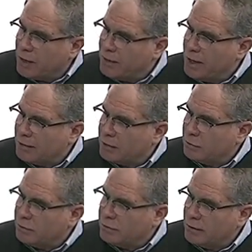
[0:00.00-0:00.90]
that
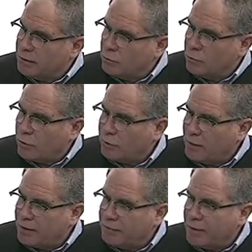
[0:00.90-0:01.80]
the that the world
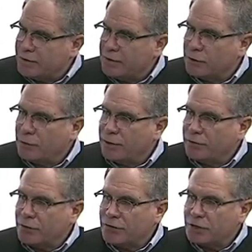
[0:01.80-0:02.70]
might face in the
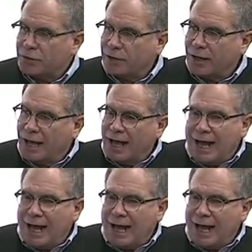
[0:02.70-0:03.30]
21st century